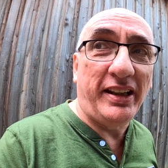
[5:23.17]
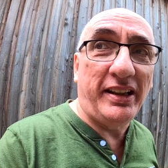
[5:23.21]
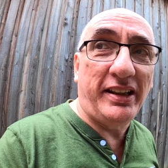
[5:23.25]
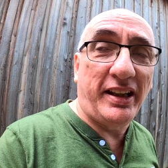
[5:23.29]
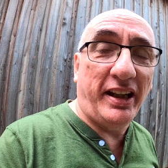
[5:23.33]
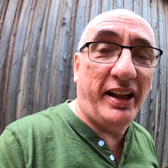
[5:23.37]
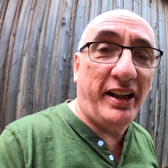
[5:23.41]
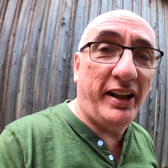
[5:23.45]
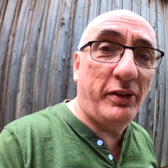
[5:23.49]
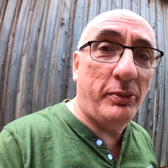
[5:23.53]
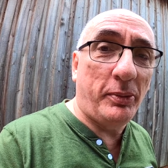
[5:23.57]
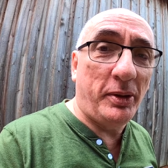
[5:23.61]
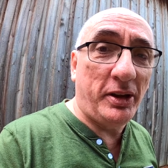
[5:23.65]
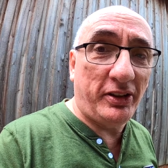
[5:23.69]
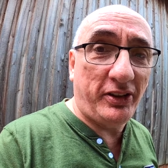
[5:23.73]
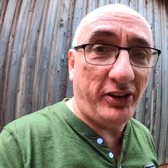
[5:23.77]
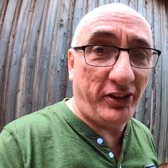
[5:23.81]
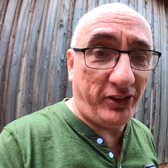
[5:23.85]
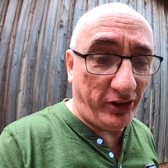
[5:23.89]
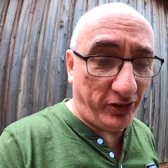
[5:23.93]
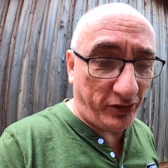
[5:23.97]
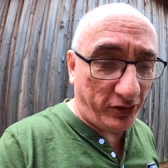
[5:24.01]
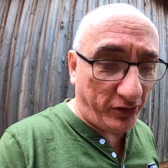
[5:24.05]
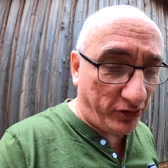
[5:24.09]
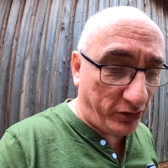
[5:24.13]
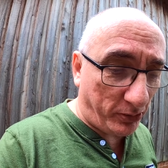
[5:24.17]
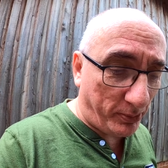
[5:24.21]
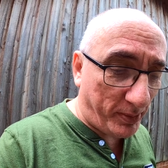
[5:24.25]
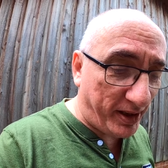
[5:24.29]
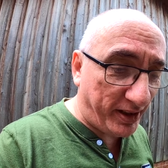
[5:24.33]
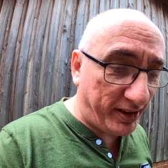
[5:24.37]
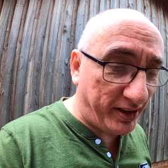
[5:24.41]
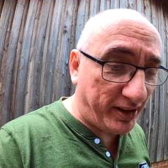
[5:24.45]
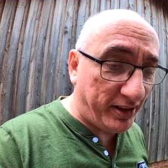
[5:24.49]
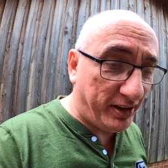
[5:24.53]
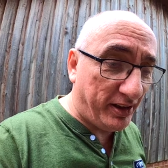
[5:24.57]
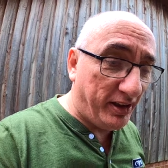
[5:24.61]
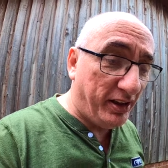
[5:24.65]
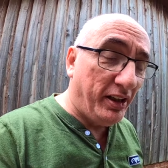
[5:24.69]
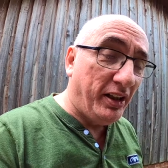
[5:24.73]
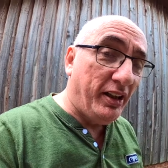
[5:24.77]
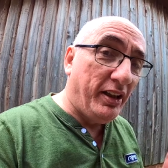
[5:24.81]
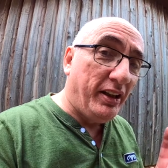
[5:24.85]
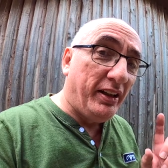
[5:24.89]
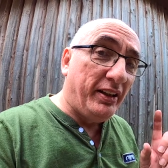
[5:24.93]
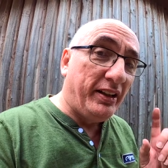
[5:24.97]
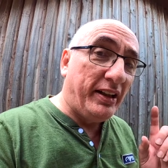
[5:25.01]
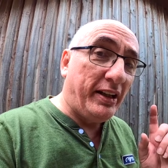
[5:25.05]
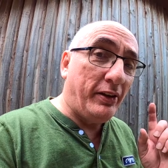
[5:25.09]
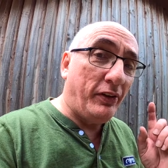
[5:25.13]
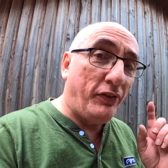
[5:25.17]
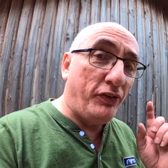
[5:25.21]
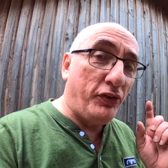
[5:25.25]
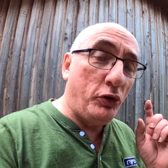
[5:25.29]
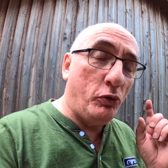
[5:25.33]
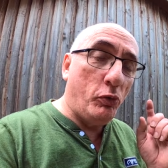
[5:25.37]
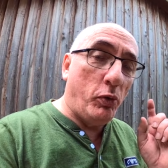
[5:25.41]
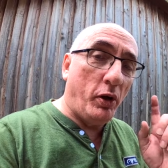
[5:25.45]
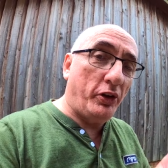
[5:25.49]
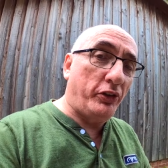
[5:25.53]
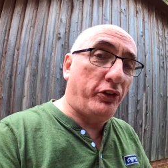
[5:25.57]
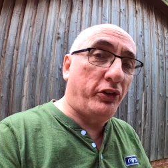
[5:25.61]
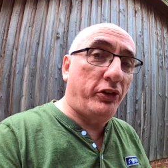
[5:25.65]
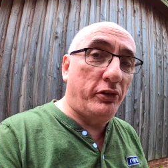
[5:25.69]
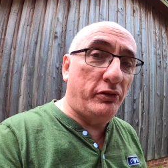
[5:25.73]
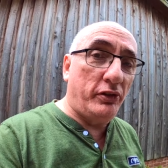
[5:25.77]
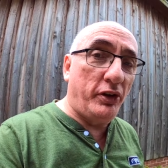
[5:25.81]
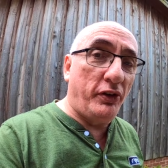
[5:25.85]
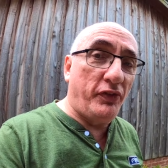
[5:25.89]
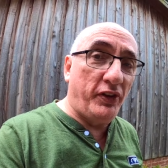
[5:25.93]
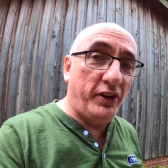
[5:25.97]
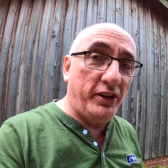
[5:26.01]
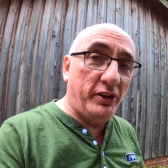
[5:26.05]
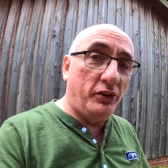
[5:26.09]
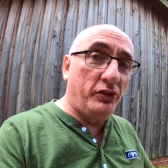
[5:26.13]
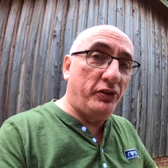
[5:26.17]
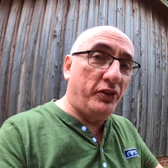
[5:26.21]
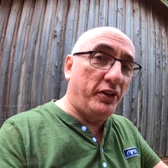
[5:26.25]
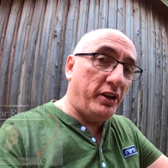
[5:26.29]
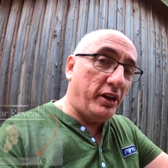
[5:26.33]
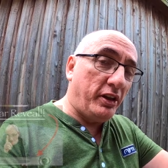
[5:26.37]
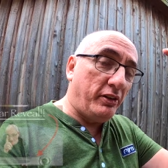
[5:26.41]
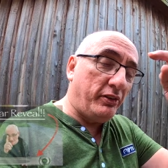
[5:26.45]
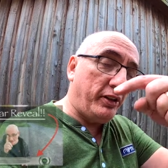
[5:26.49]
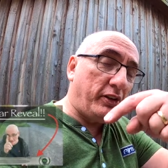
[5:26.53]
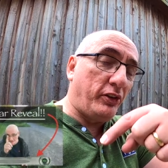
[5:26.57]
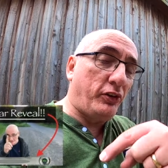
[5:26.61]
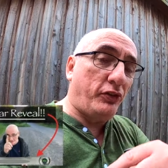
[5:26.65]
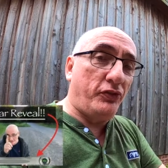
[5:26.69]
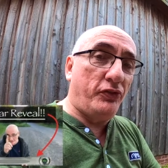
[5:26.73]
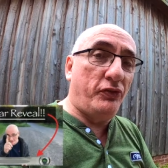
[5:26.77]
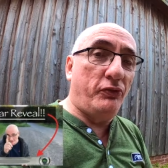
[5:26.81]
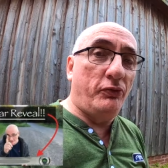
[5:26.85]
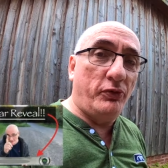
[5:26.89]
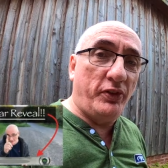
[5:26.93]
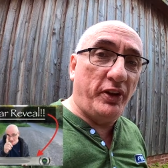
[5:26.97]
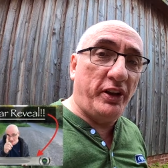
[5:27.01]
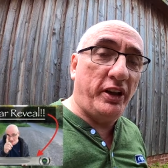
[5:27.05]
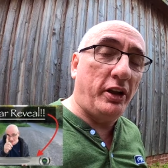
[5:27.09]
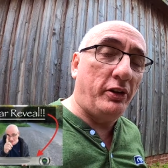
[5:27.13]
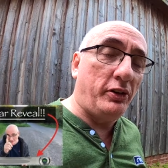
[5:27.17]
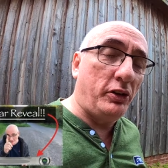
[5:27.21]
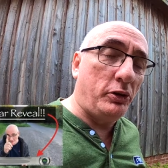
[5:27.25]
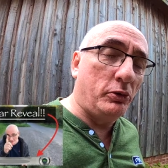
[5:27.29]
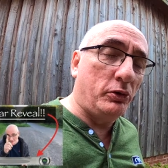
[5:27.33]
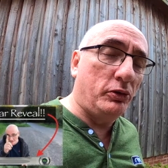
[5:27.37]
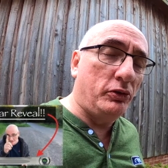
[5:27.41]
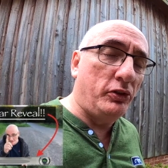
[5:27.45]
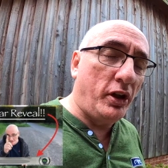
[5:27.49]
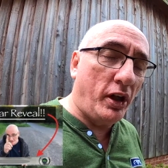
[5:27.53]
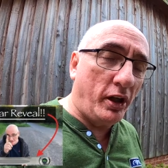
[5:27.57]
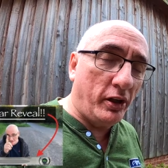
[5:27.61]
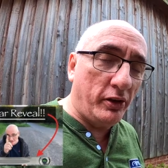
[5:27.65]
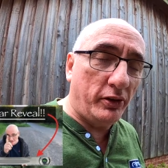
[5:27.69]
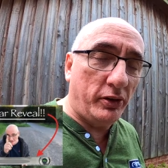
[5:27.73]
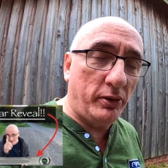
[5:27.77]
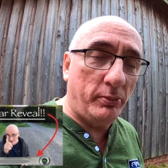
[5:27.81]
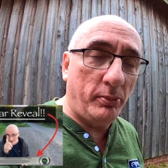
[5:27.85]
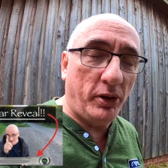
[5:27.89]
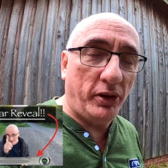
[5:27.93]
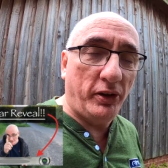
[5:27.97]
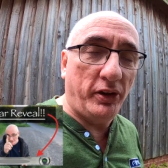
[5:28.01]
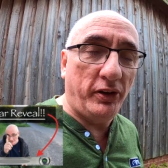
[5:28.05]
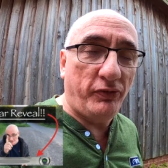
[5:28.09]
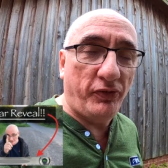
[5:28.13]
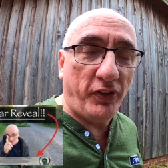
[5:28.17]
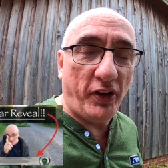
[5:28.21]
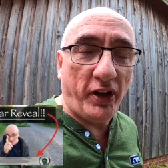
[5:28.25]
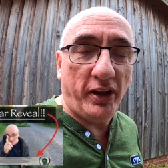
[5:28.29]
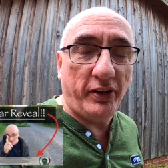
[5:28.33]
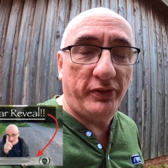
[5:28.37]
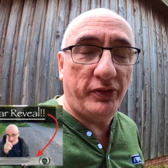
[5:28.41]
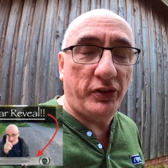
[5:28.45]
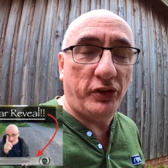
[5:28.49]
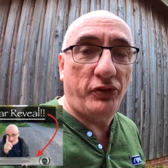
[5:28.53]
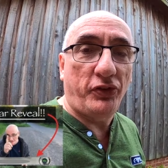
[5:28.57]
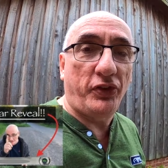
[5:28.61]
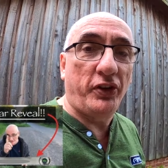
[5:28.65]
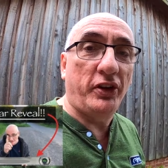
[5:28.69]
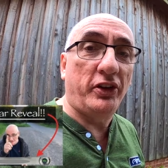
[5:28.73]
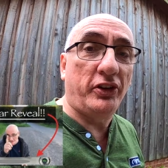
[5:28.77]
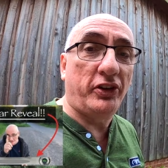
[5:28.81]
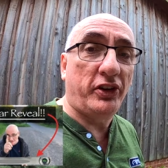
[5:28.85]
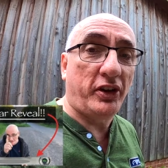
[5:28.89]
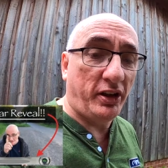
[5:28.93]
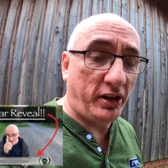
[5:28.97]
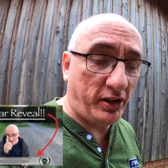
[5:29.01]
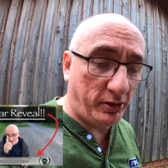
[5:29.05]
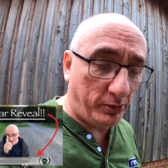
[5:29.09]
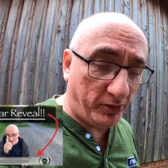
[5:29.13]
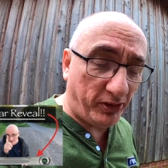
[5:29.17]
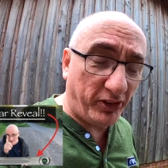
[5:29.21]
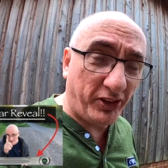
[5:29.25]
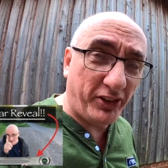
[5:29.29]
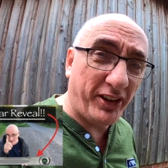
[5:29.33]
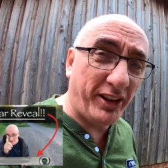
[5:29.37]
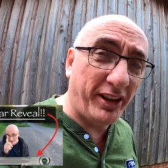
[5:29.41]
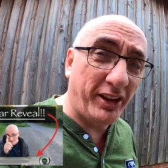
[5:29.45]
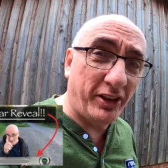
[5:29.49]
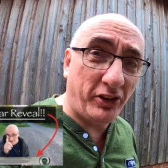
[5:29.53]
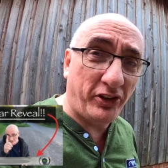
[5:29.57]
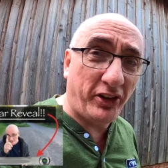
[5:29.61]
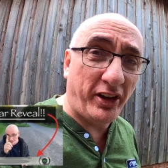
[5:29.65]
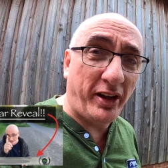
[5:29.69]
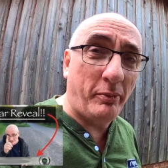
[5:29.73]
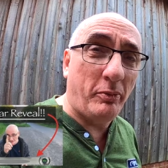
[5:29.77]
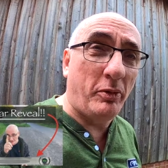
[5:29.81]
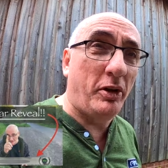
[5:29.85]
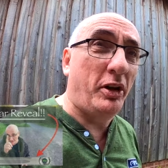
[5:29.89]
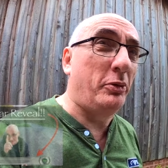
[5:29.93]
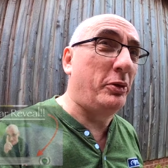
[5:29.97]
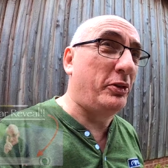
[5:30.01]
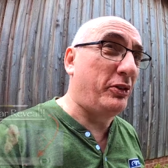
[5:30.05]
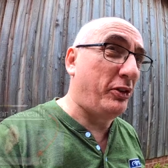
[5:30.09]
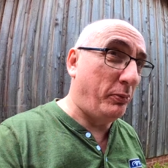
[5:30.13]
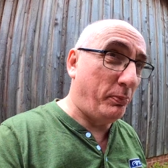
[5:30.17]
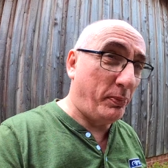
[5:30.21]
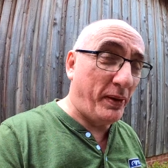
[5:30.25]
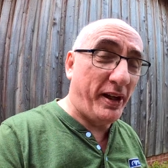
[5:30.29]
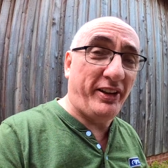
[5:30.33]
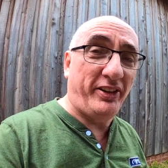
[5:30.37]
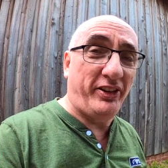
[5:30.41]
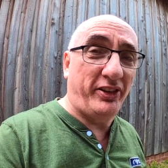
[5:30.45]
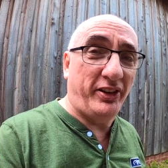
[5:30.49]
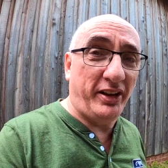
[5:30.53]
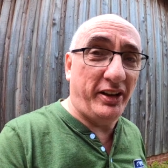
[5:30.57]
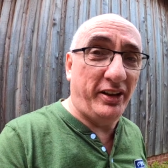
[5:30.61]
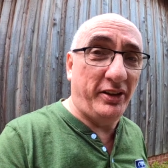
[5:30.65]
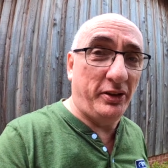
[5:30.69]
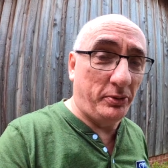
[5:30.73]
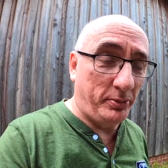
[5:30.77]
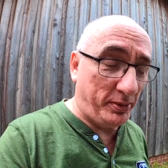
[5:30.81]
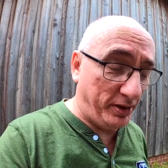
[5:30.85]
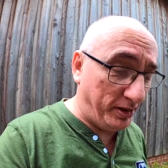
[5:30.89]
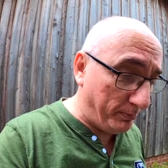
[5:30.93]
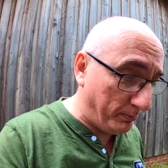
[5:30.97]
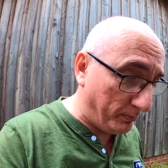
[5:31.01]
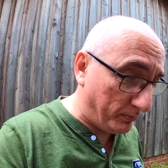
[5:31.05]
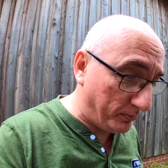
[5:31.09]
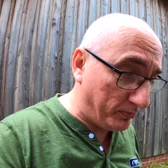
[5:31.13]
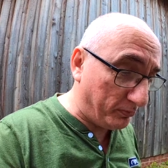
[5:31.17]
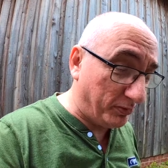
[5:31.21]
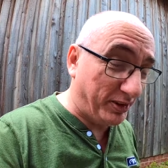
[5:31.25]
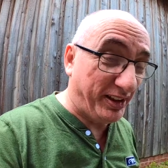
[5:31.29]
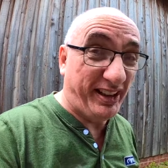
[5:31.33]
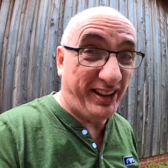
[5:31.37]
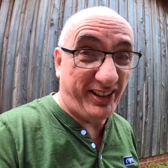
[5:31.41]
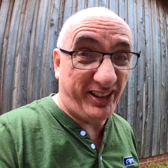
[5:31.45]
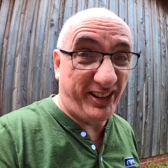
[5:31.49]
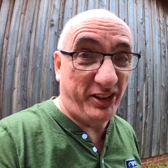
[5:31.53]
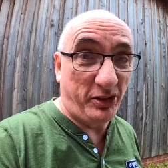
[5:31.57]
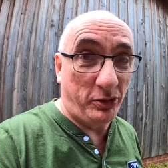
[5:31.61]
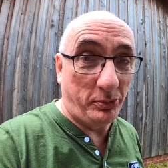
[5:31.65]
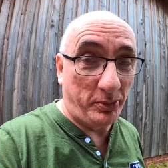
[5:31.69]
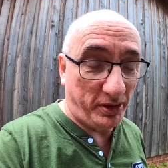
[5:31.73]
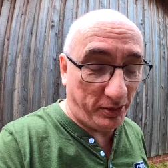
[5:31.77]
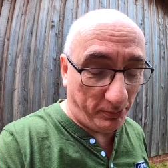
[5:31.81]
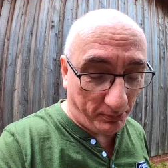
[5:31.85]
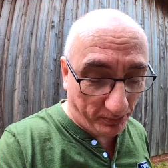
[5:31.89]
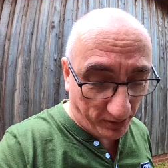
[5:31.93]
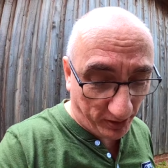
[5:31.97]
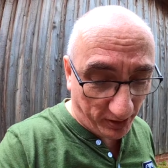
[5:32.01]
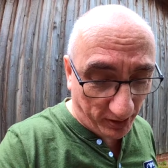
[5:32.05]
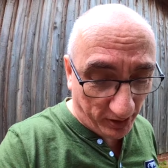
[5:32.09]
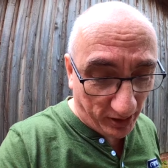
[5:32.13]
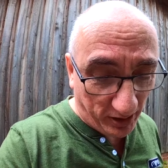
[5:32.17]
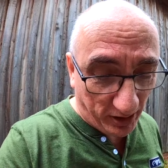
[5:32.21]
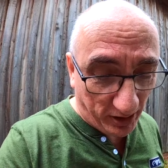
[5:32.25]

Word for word: it gave me a decision to make. Now, if you watch the reveal video, this video, you'll know that my father's first car was a Singer Chamois, which is basically a Hillman Imp, but is a Hillman Imp.